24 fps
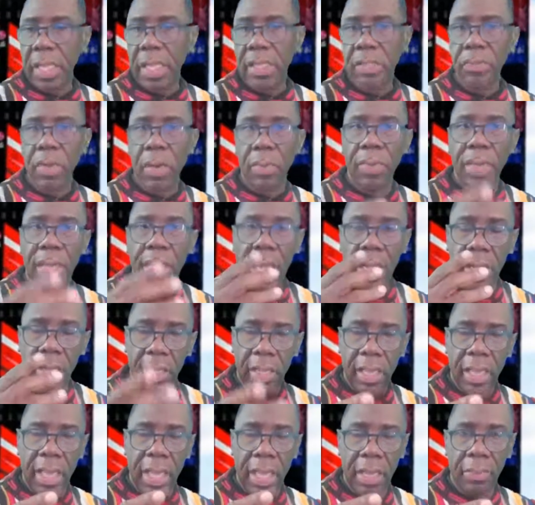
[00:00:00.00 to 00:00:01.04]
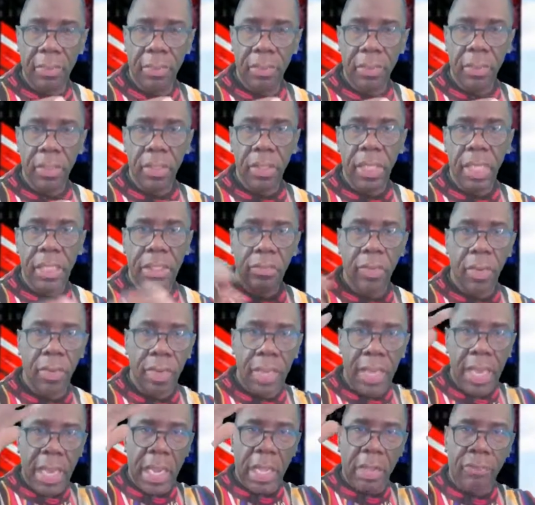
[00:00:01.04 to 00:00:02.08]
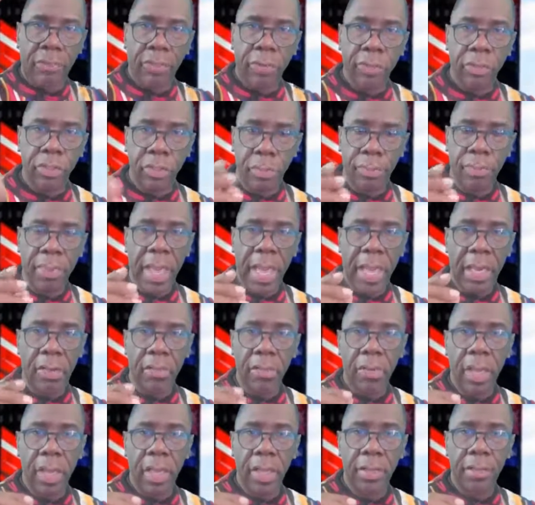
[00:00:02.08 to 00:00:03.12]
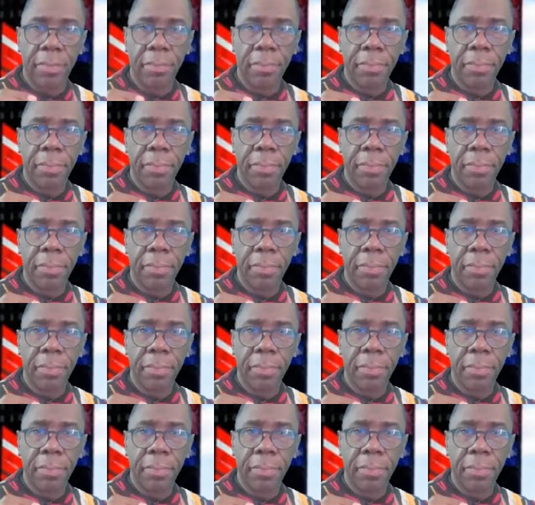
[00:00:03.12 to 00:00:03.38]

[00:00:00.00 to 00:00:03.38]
That's why we got a camera. That's why we got our virtual background.